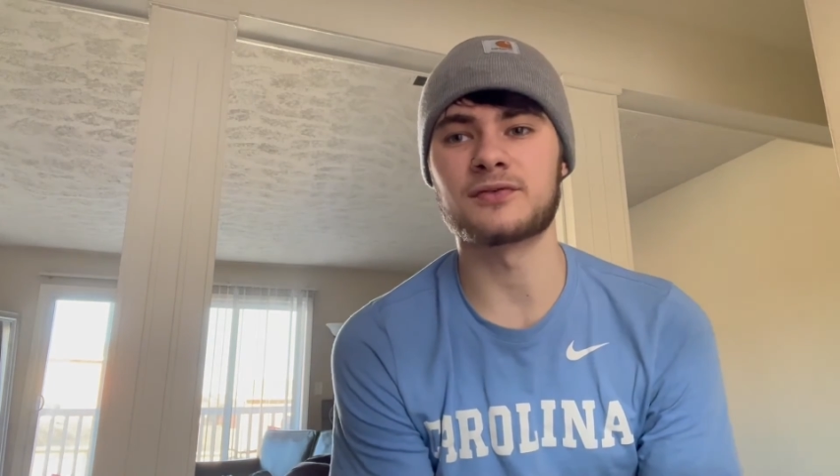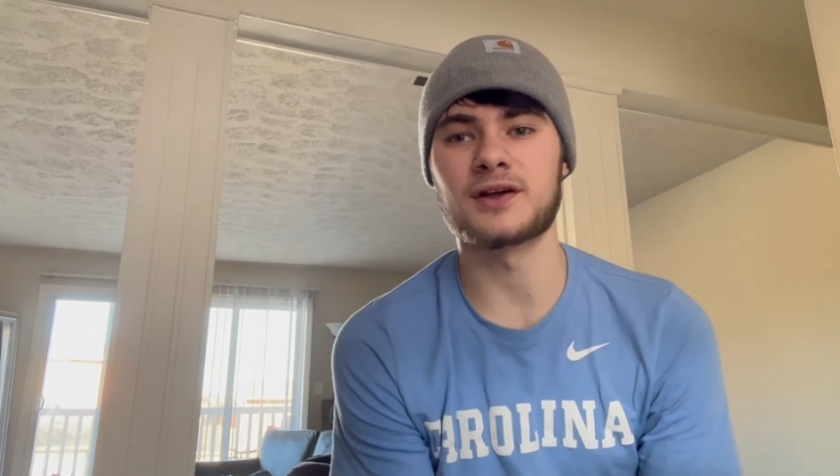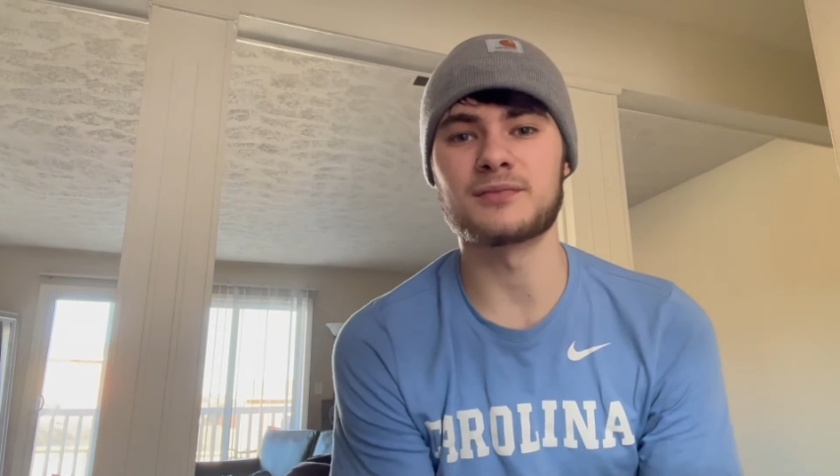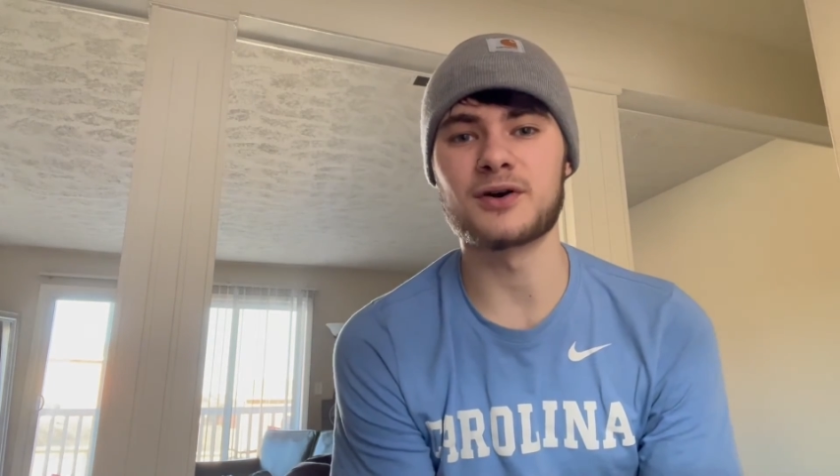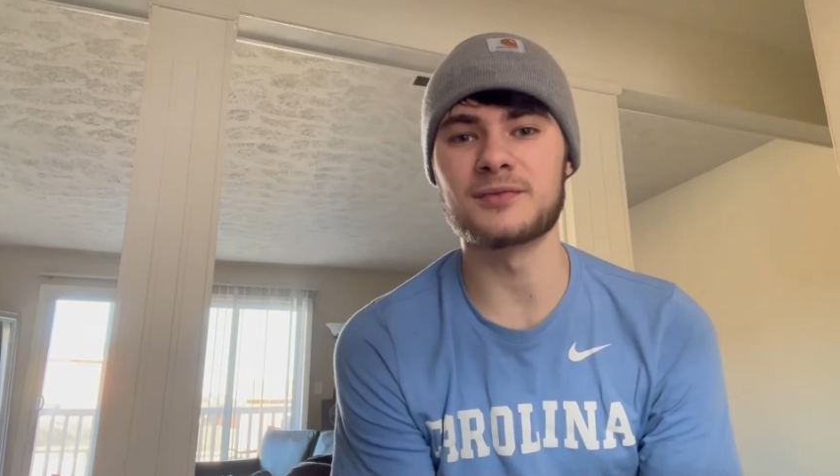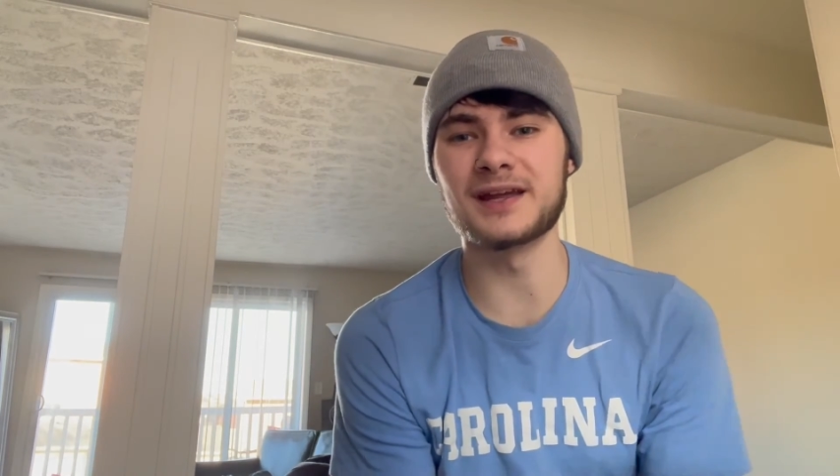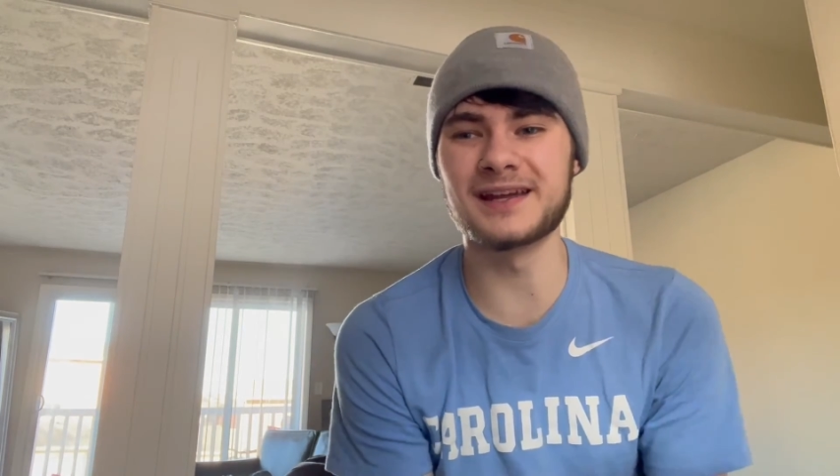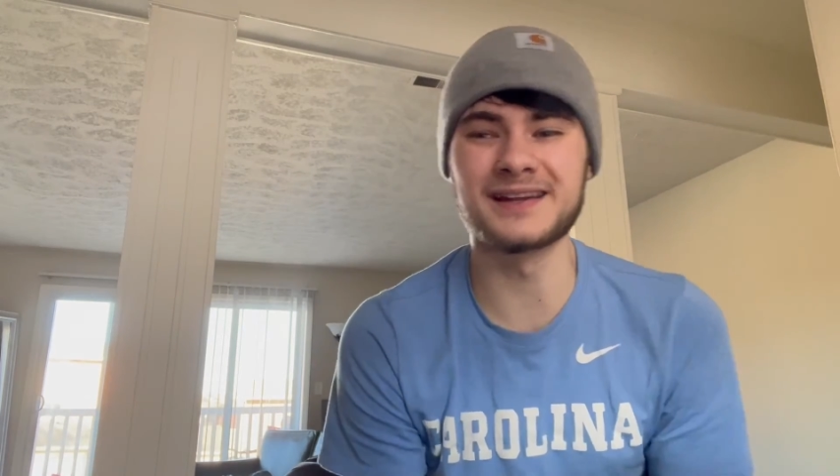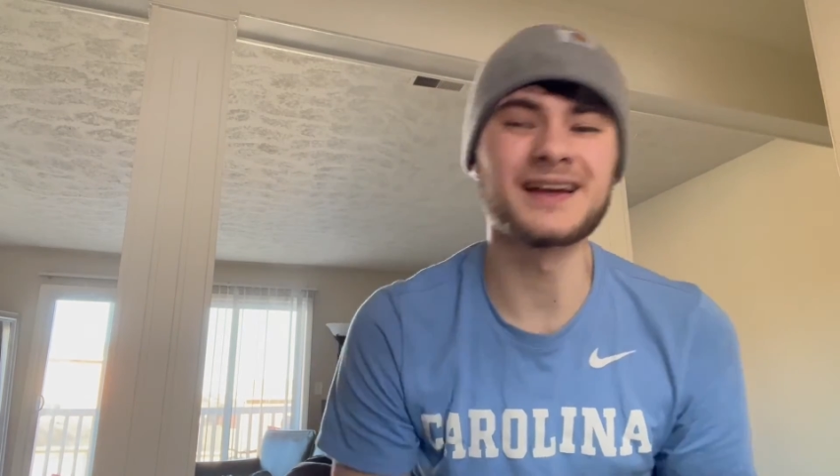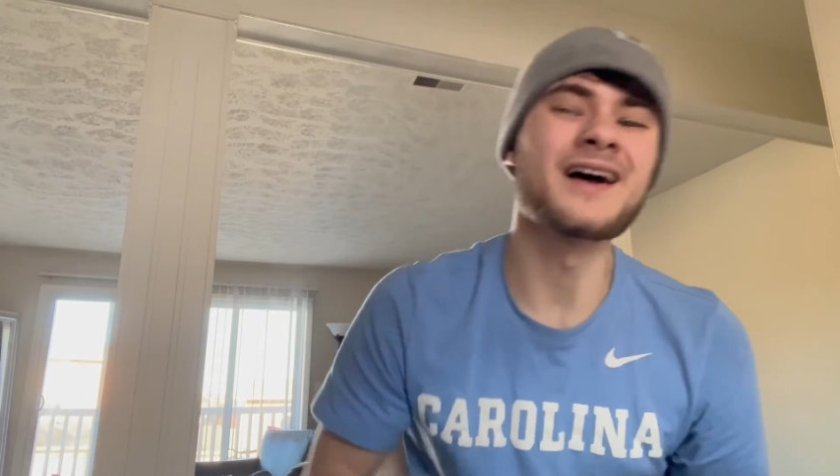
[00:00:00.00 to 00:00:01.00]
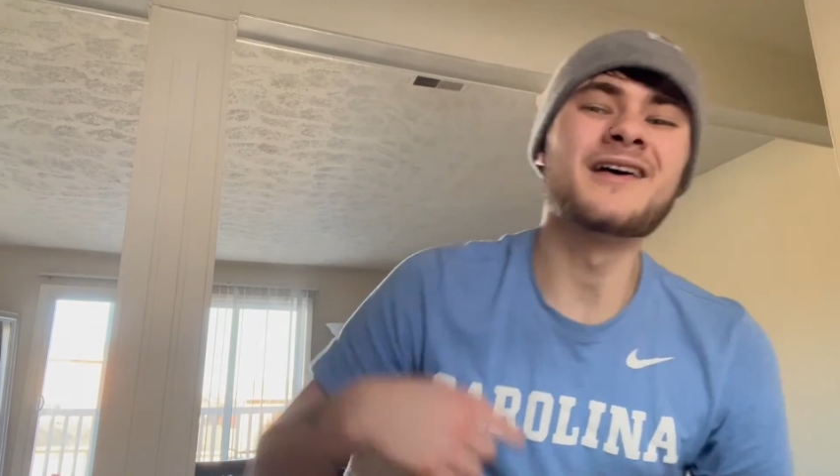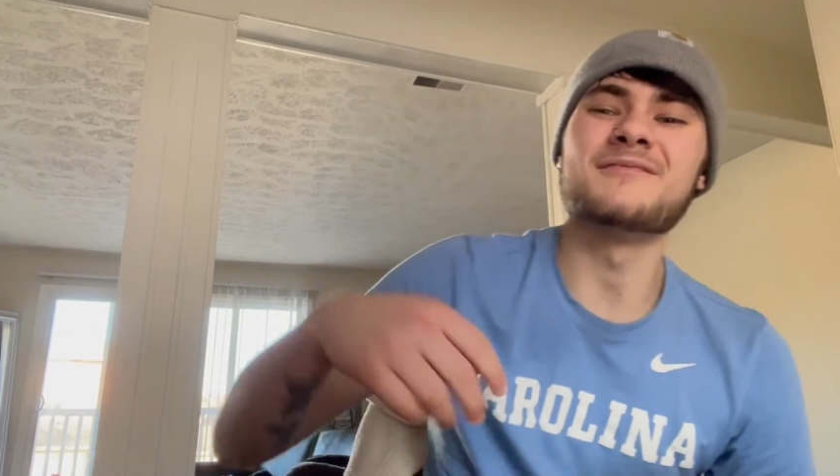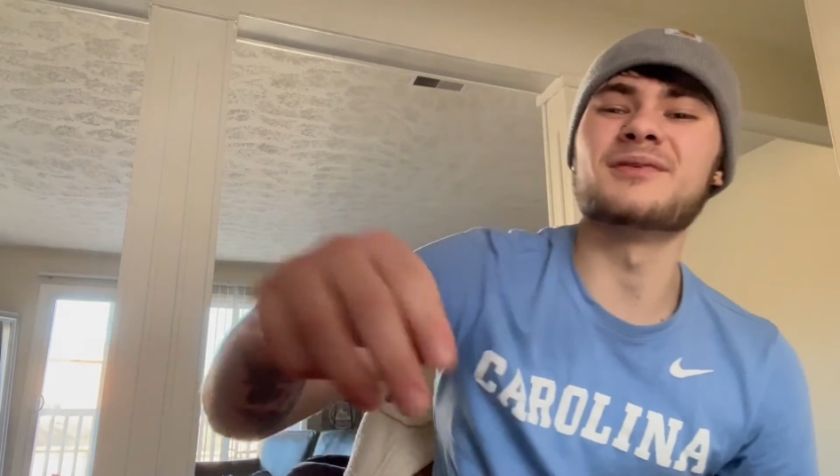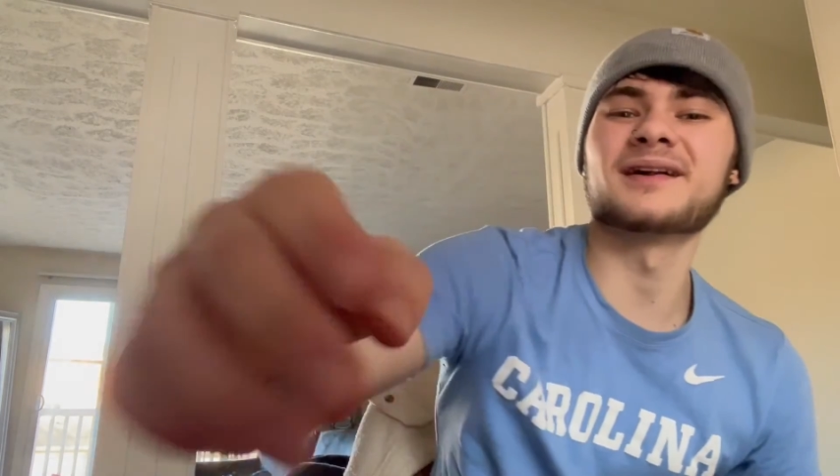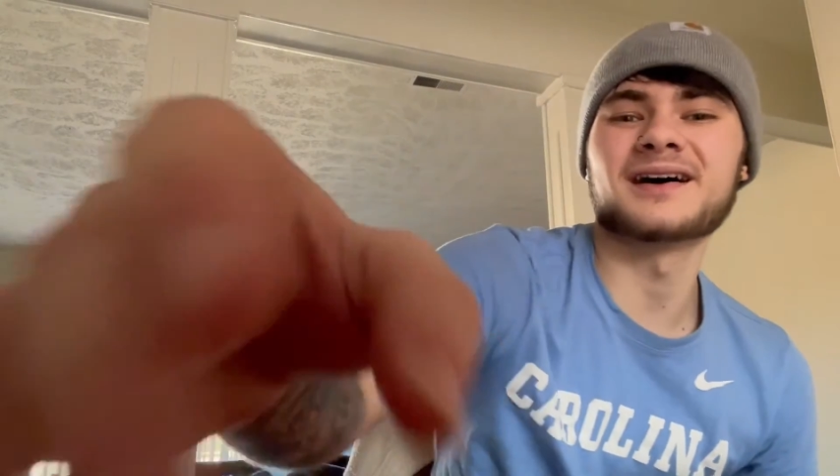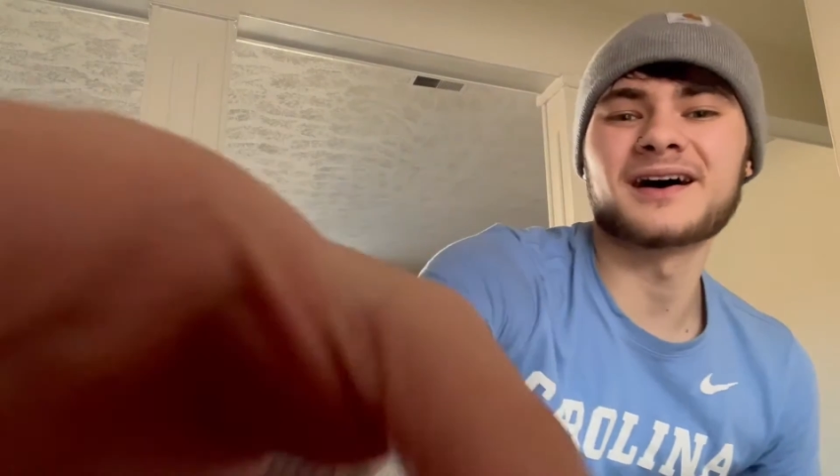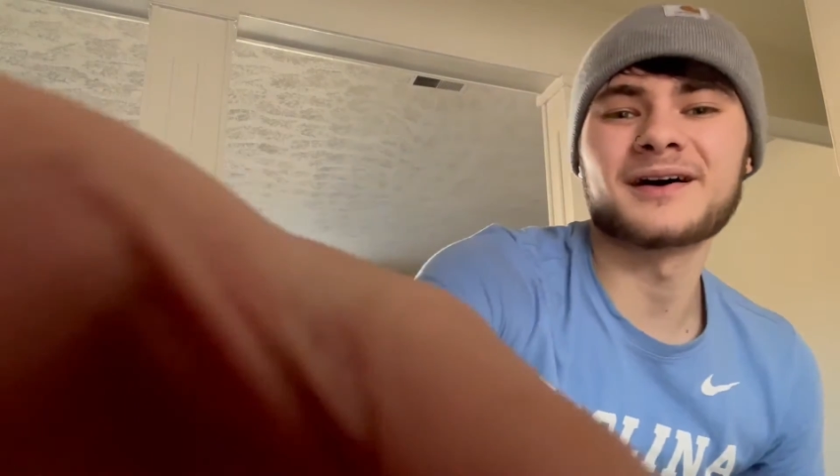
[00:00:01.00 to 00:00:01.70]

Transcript: Venmo me. But